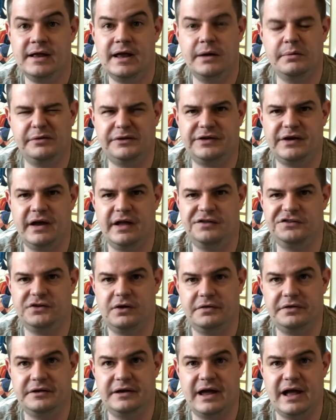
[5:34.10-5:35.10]
It retains
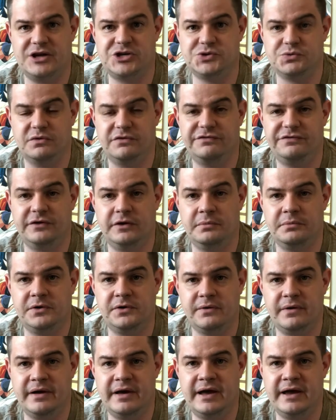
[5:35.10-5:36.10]
all the natural film
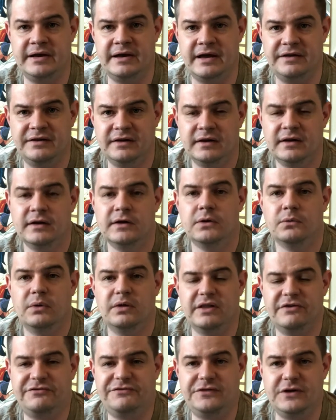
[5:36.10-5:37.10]
grain, and
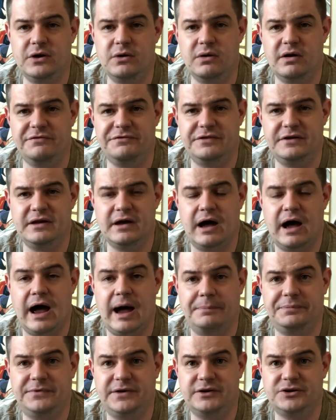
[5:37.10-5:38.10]
well, a few of the
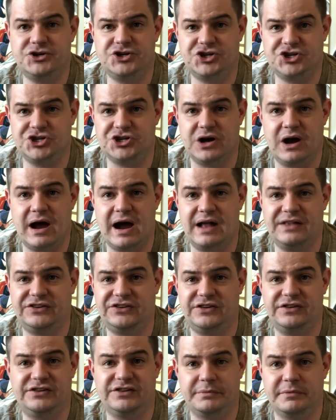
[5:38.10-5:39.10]
optic
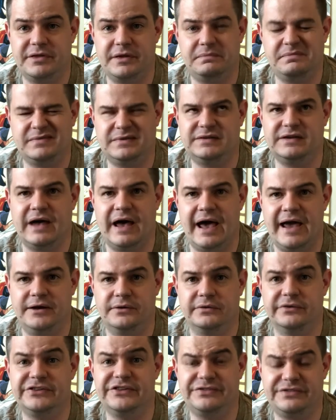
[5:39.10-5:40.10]
shots and some of the
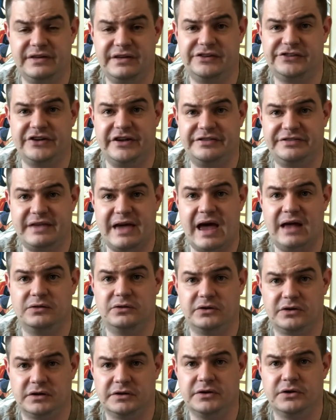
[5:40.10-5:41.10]
titles and things like that
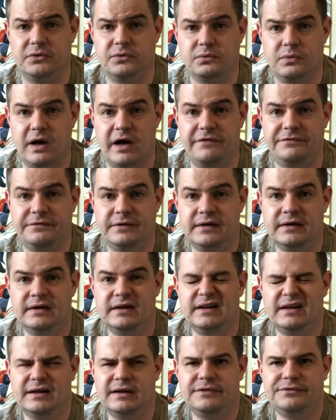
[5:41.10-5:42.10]
look a little rough.
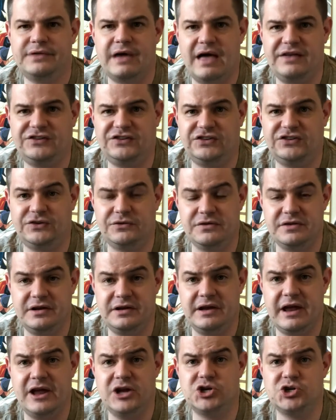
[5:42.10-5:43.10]
That's just due to the
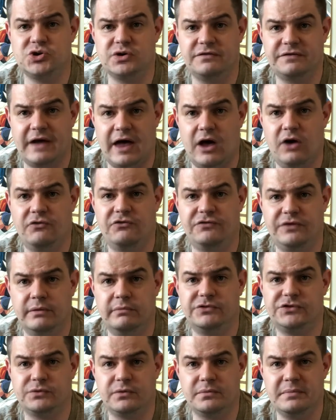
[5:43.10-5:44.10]
nature of how
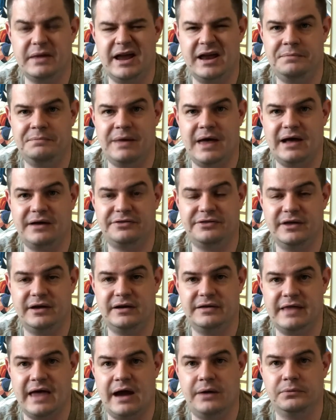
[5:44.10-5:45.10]
films were made back then,
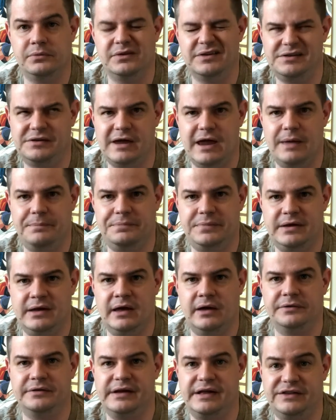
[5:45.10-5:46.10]
and that really can't be
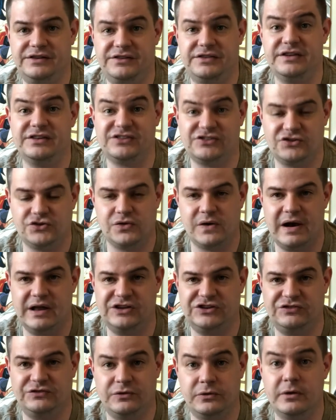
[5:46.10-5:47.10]
held against this
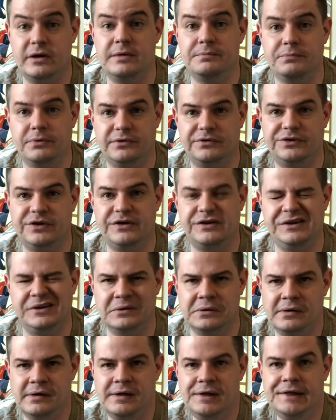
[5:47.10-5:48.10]
transfer in
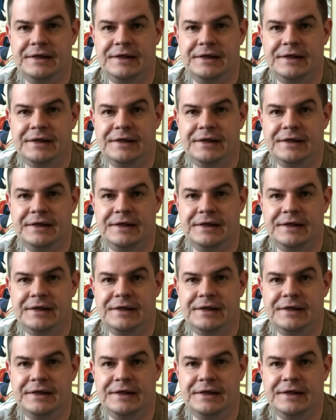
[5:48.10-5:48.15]
particular.